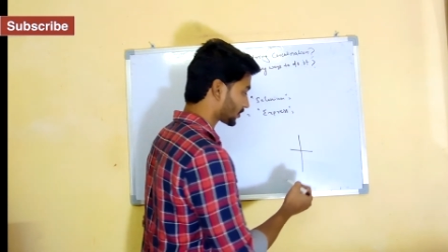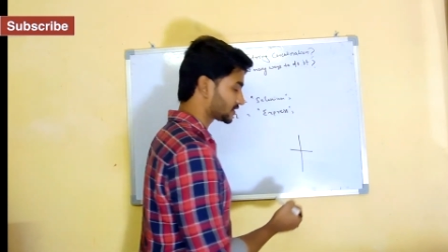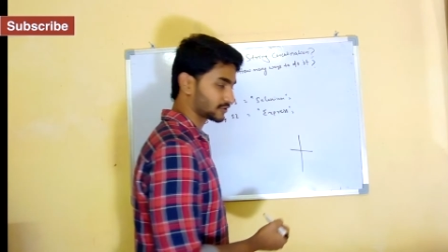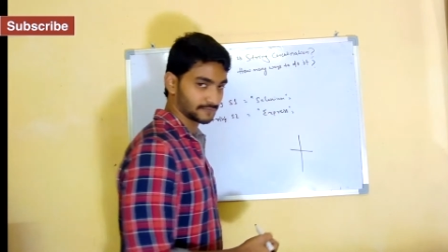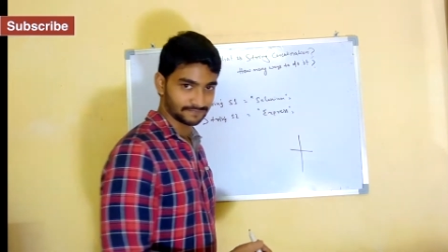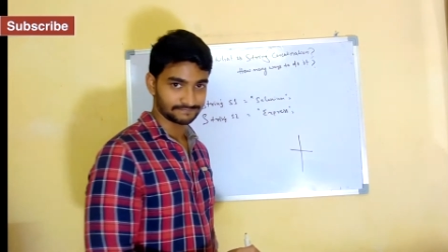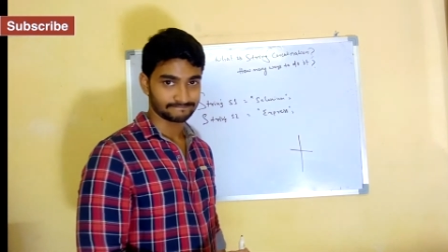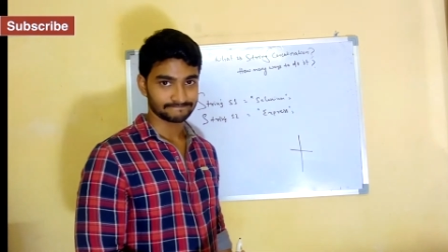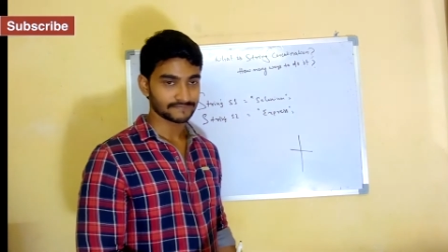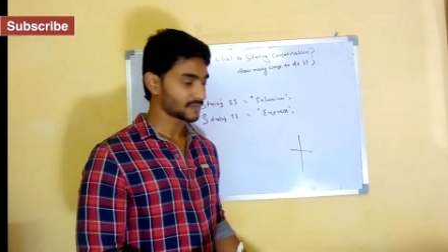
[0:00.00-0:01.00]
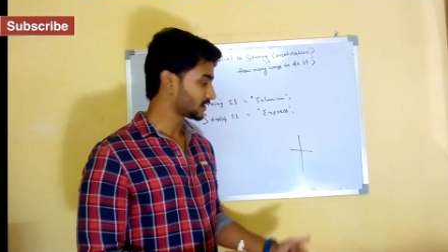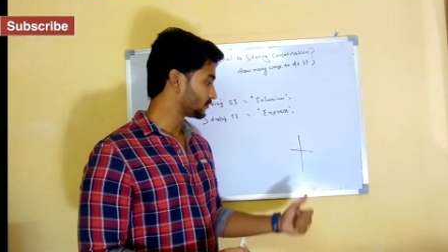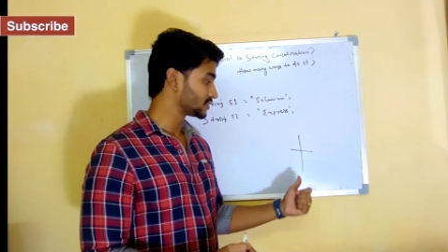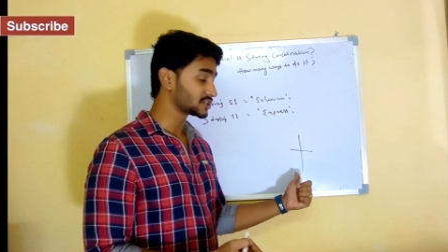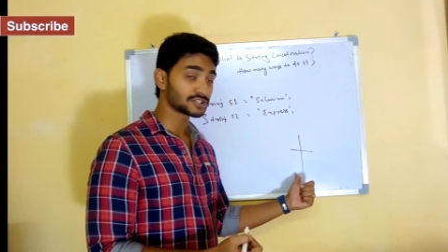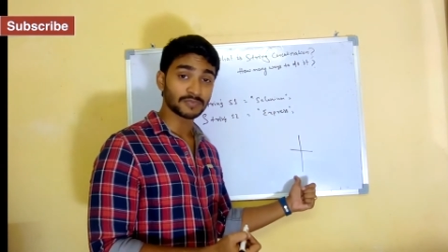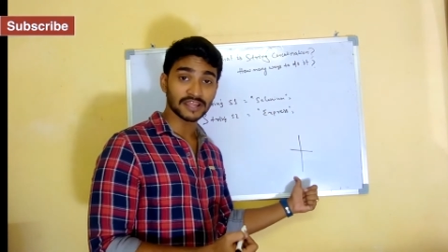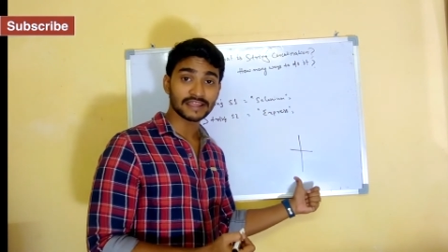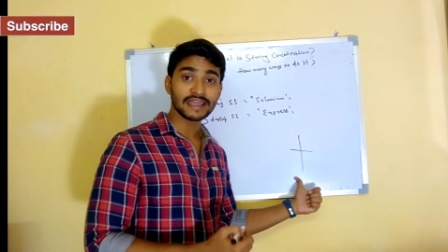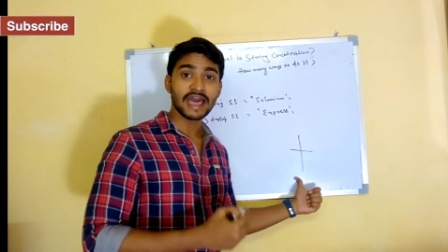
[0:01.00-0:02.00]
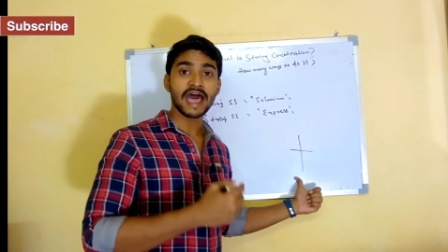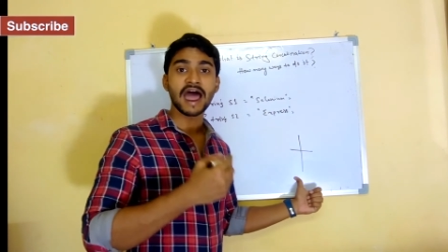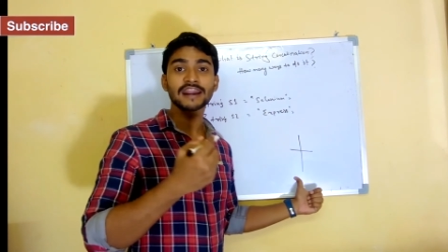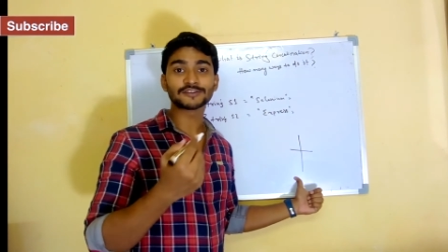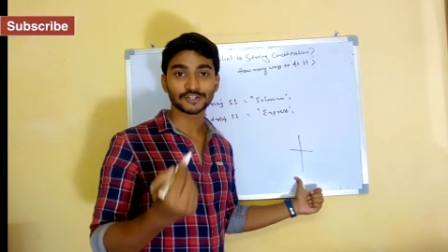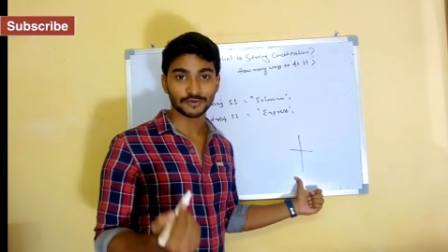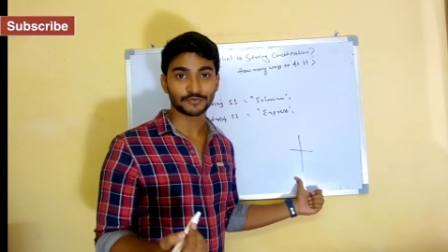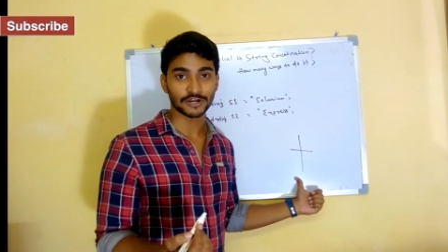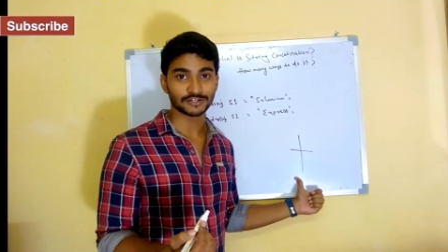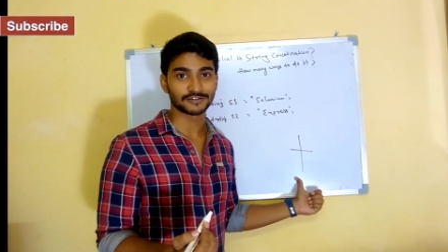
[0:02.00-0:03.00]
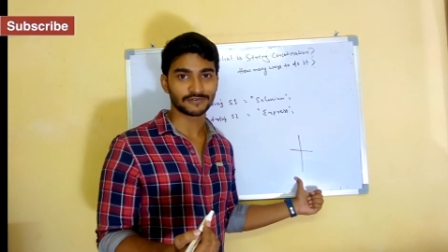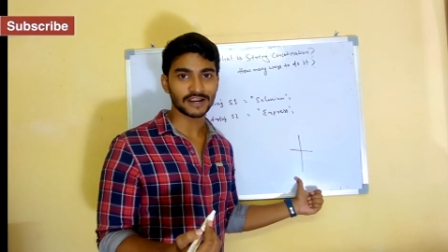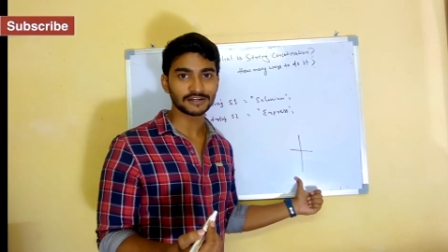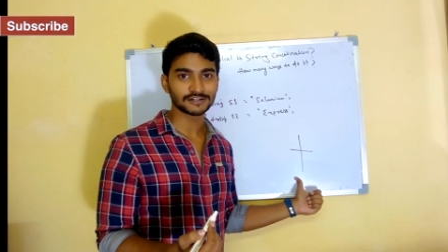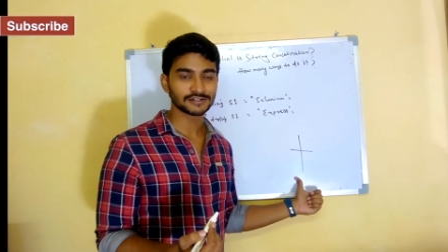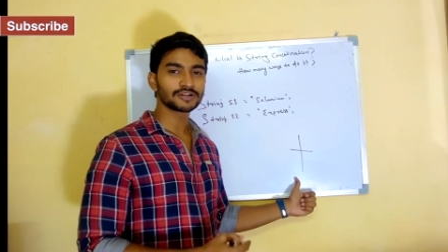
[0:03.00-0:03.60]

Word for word: operator, which is my addition operator, right?